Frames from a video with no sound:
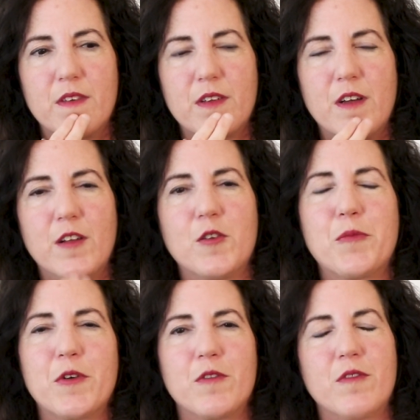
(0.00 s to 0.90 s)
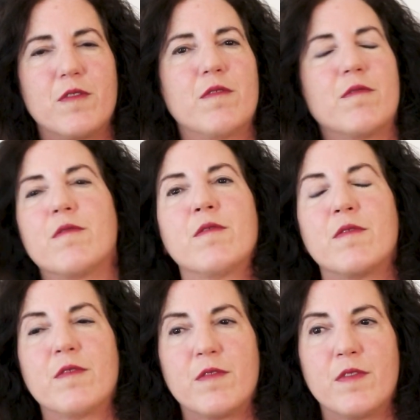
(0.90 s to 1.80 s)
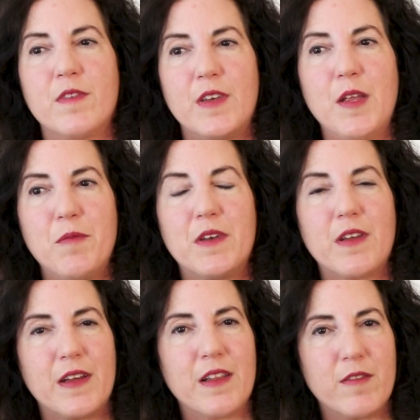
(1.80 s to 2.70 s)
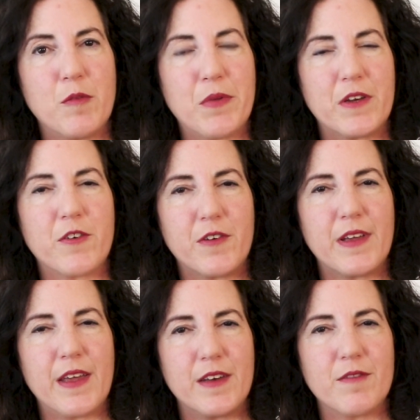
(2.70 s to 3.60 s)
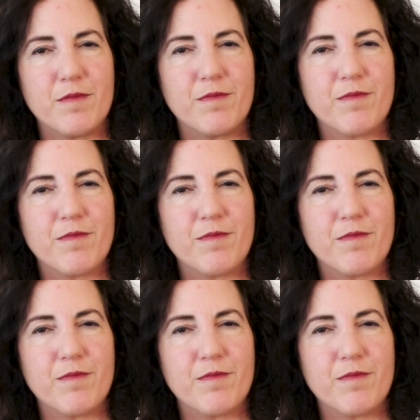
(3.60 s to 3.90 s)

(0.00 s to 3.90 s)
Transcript: Collarbone. Name the title of the picture again.